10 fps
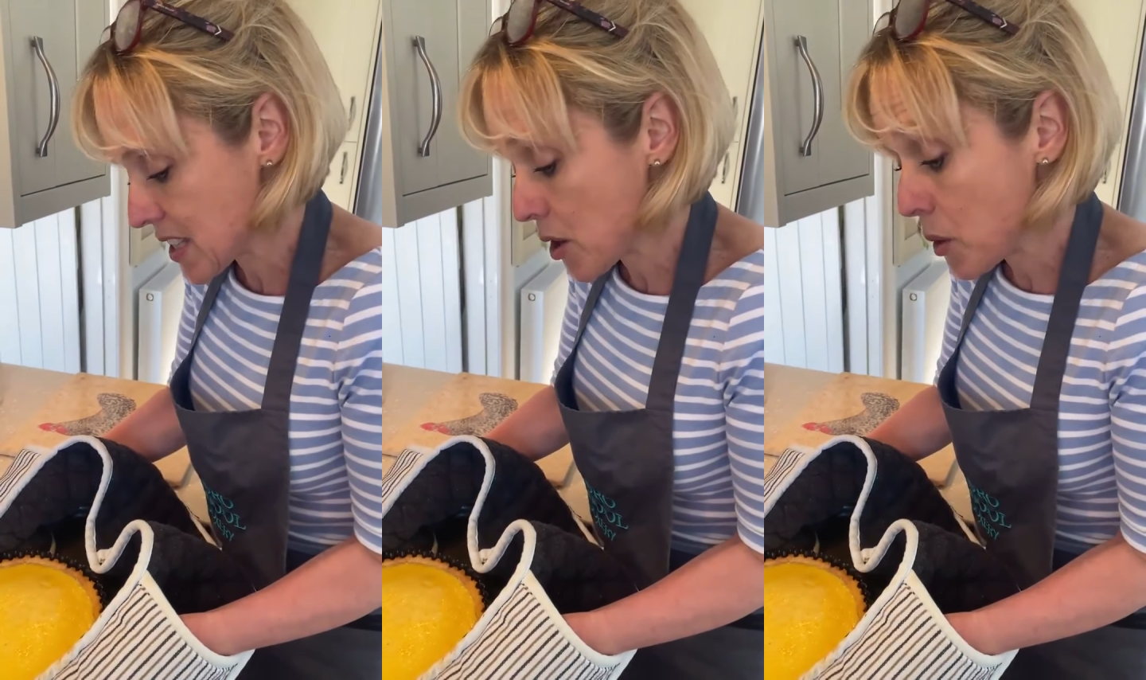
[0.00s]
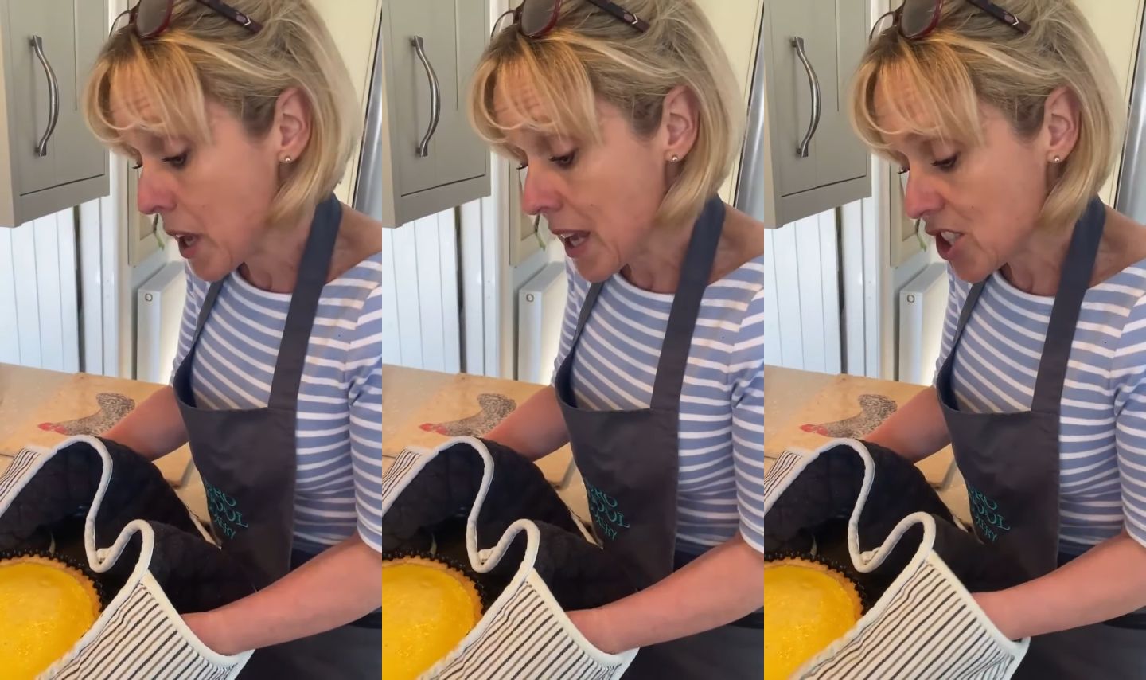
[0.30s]

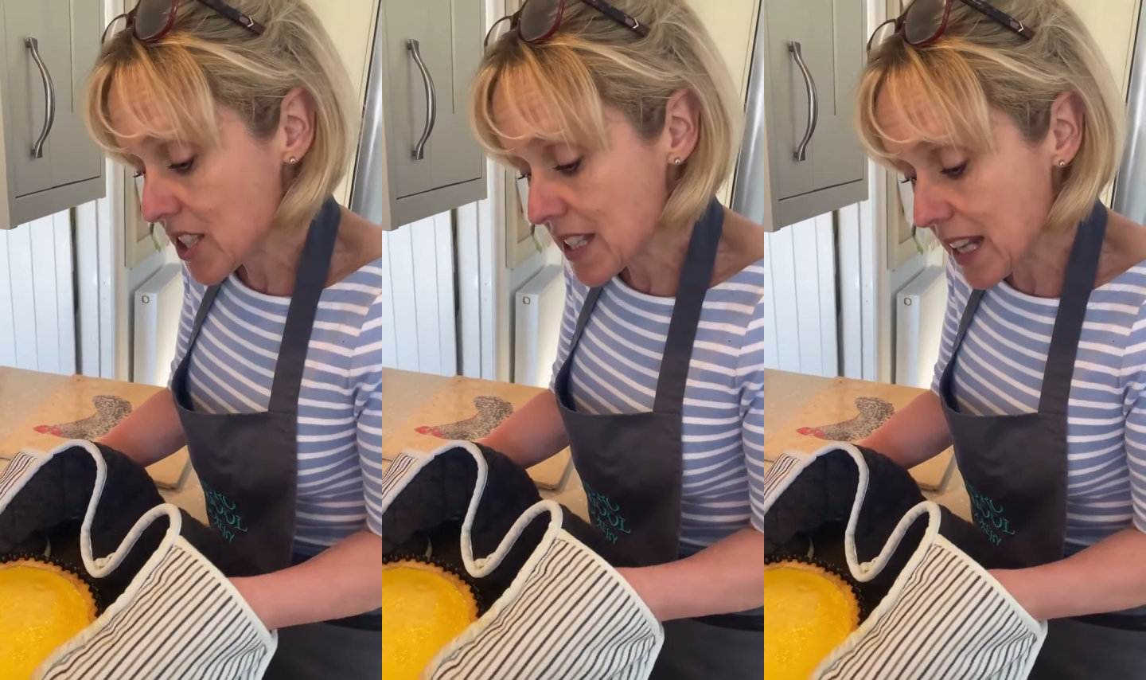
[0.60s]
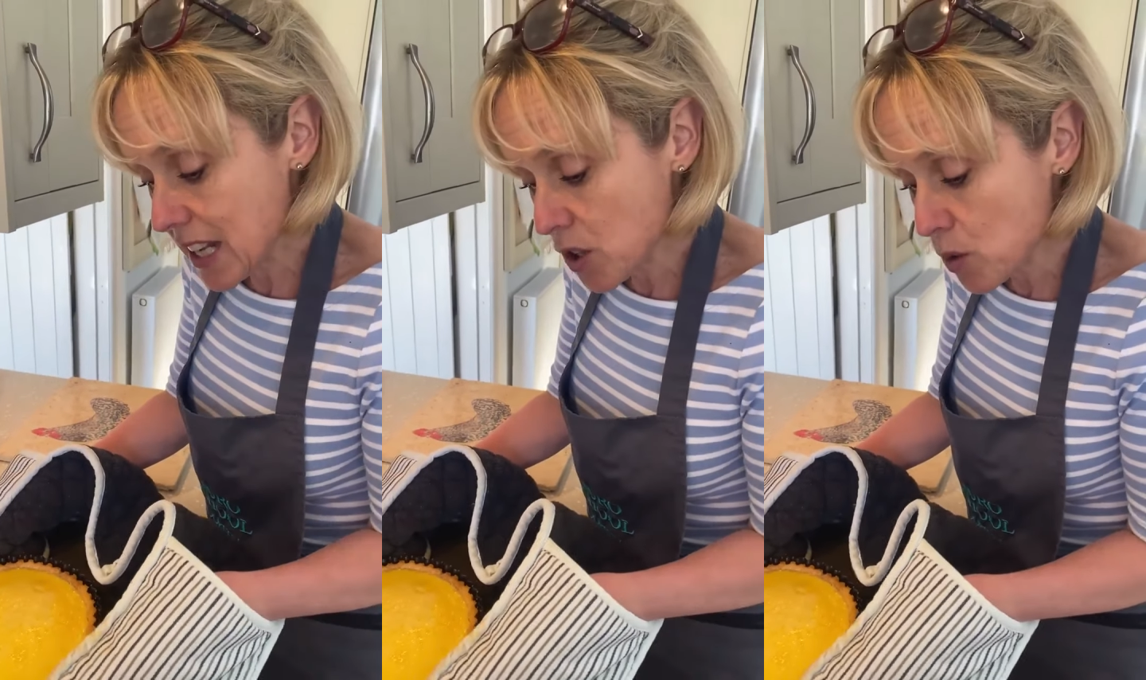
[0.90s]
So just
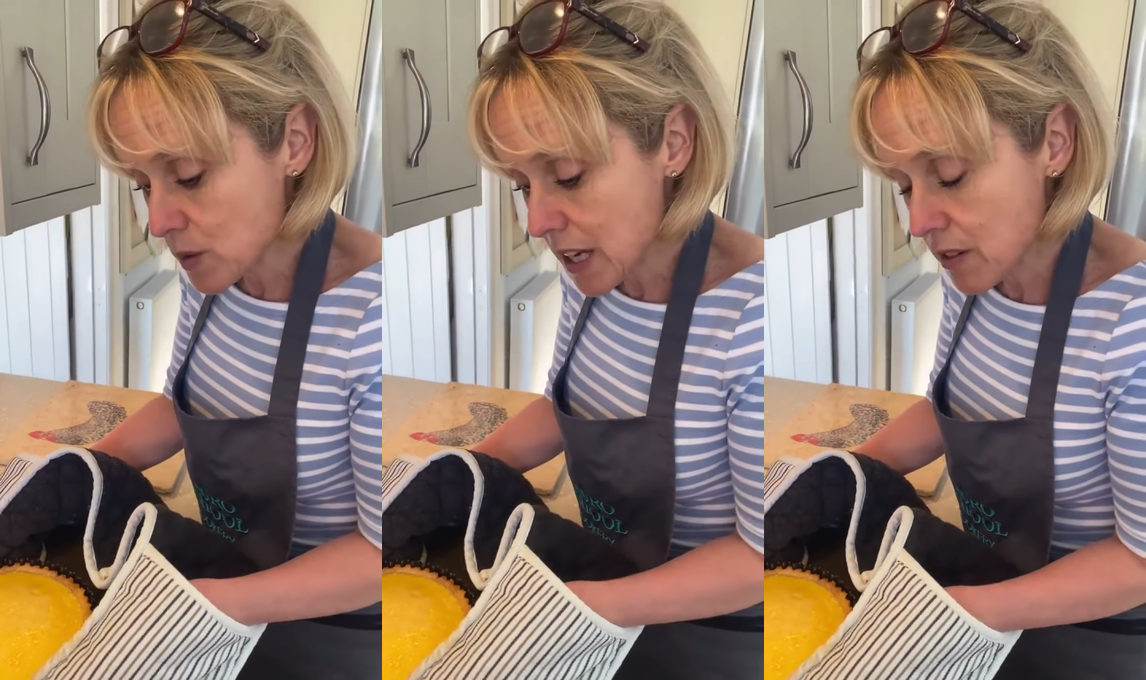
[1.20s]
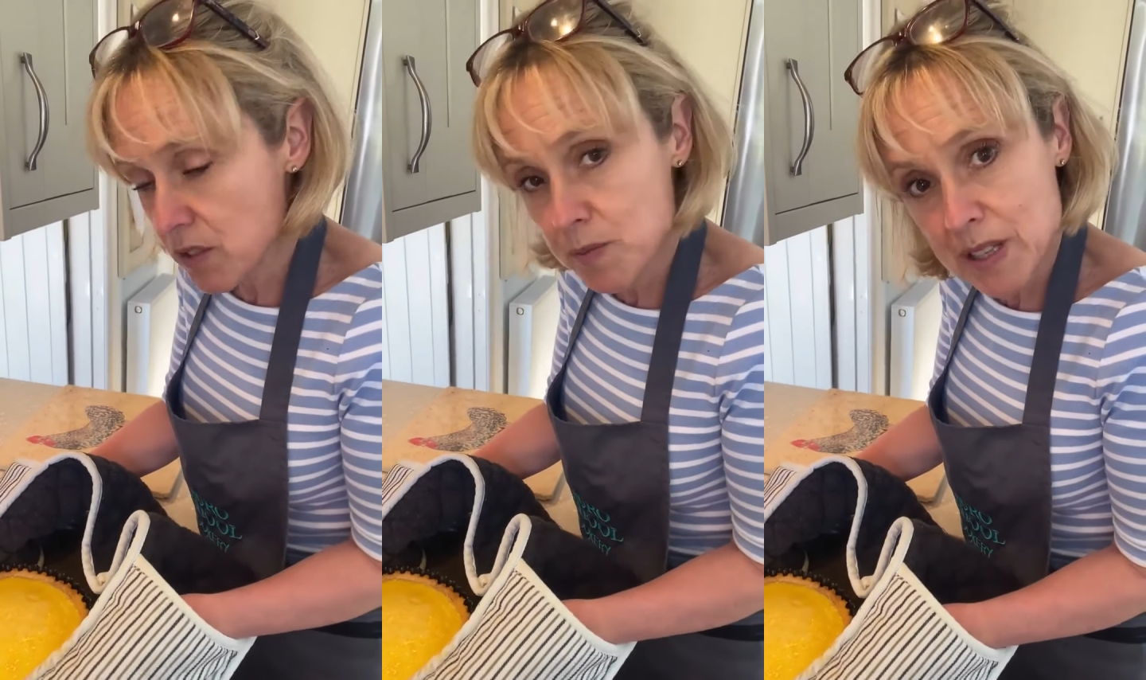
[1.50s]
let it cool
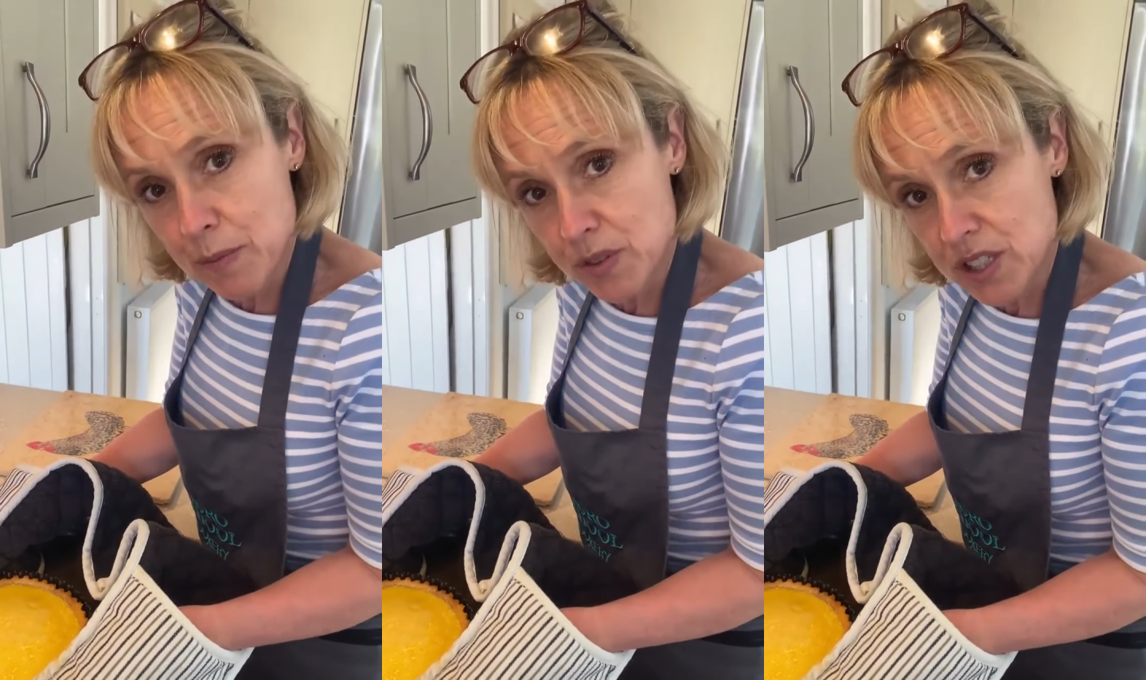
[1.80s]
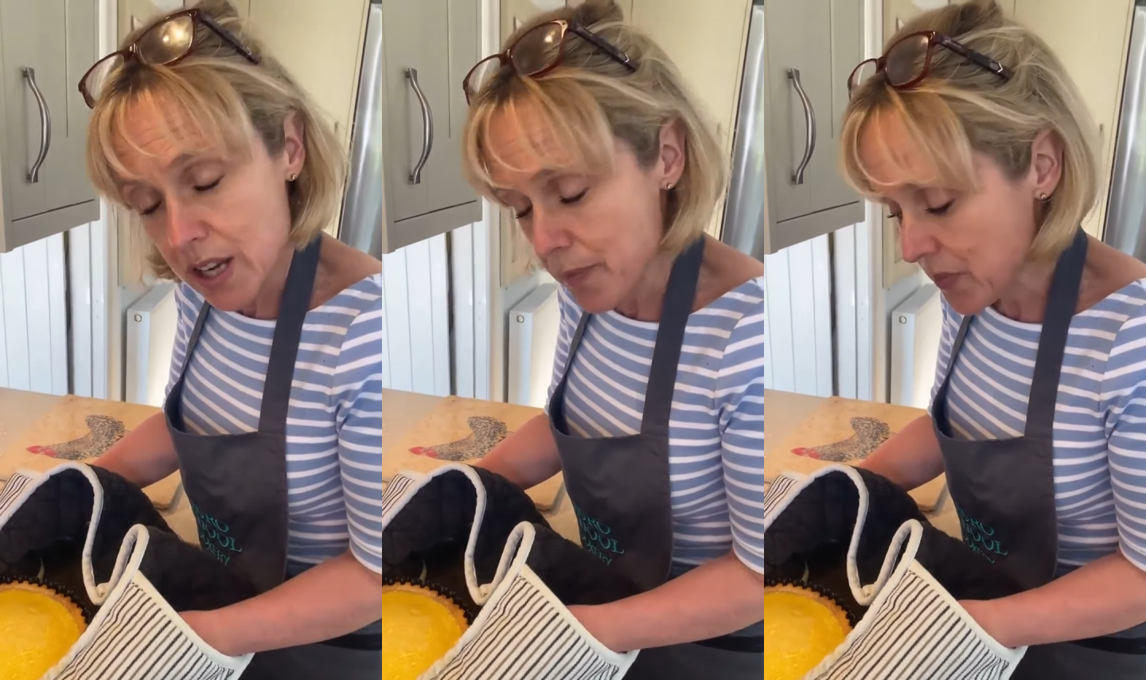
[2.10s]
down at room
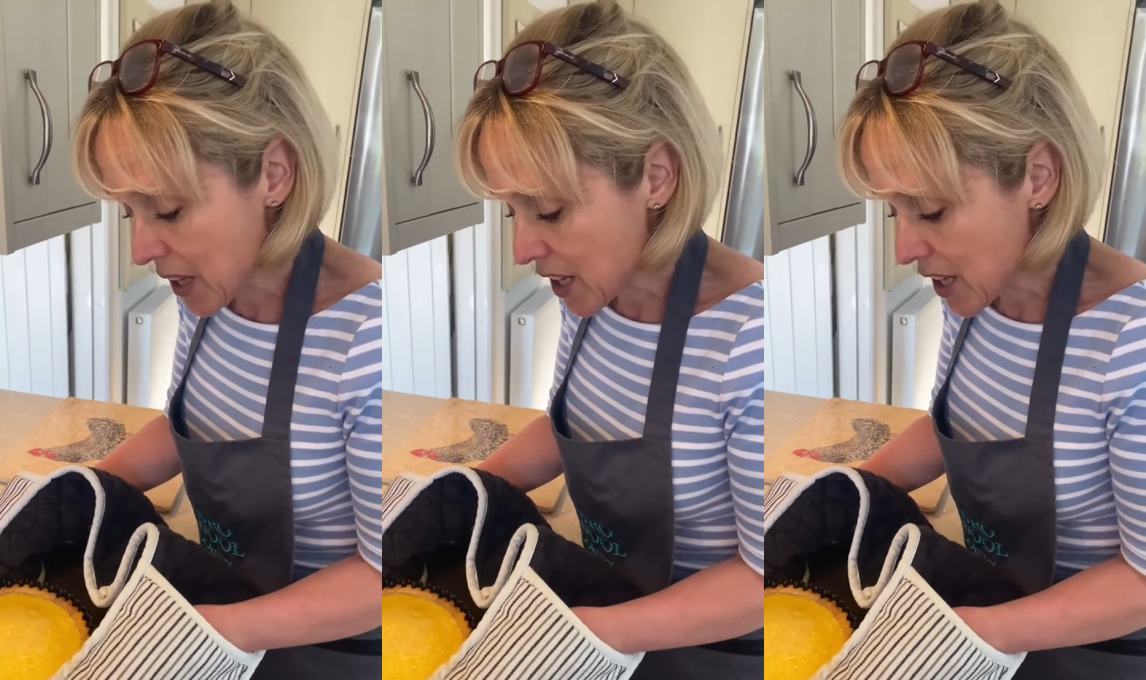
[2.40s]
temperature,